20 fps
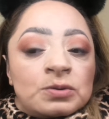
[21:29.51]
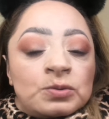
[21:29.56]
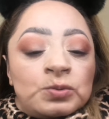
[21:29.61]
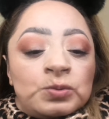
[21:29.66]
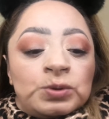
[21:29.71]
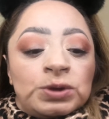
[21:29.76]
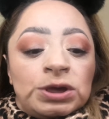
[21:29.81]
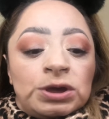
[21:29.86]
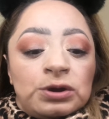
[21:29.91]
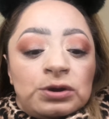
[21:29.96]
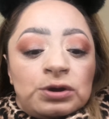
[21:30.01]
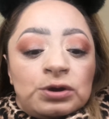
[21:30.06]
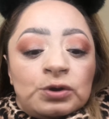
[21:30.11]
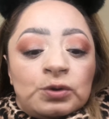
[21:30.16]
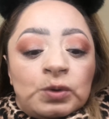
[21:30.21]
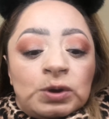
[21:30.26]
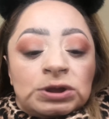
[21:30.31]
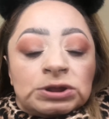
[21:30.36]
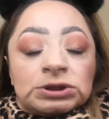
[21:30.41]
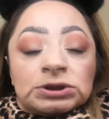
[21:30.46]
we are
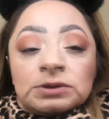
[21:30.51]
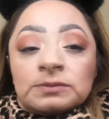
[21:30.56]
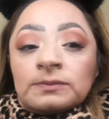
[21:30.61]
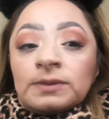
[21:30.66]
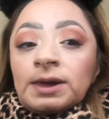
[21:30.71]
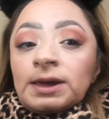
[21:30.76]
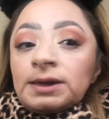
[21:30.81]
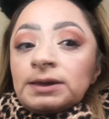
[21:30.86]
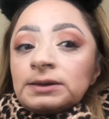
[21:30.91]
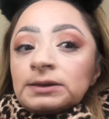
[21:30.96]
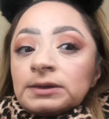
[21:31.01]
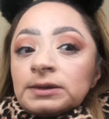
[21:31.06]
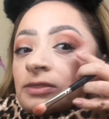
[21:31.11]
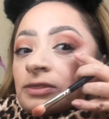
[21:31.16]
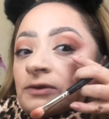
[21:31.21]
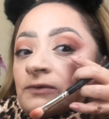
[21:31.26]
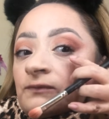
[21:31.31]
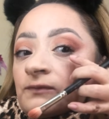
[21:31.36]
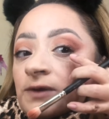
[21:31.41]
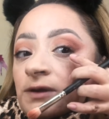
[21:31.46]
going to make
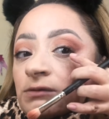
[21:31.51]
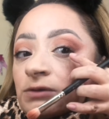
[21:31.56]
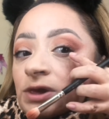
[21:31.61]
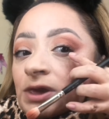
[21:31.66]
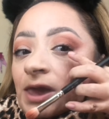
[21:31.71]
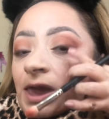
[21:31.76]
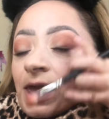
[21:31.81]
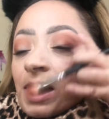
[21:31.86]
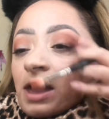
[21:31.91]
the very